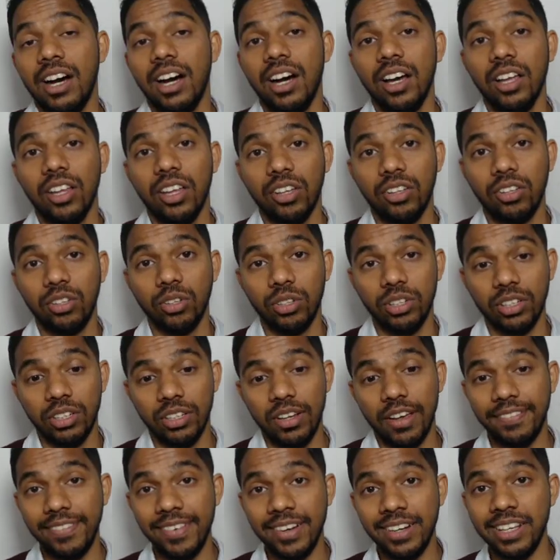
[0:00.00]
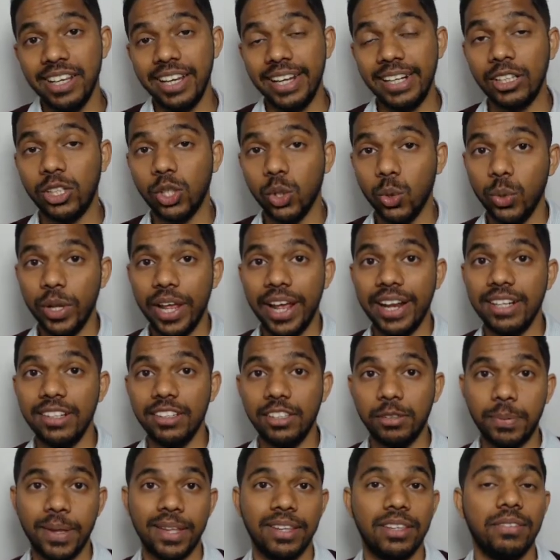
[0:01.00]
So definitely include any
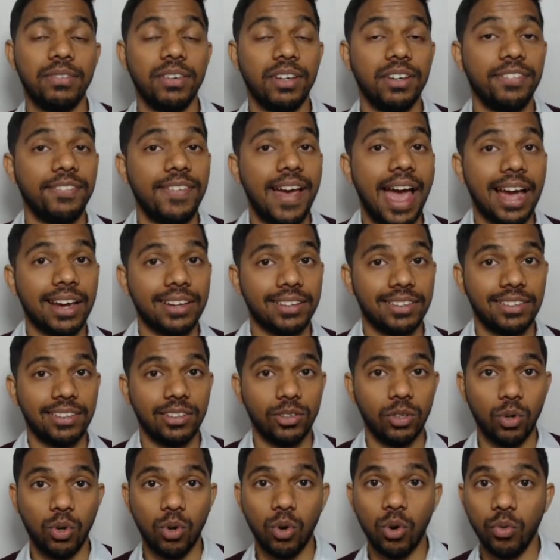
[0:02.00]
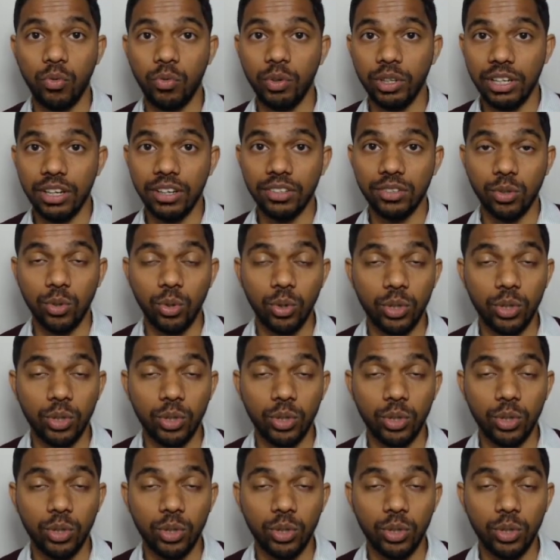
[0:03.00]
specific facts or figures or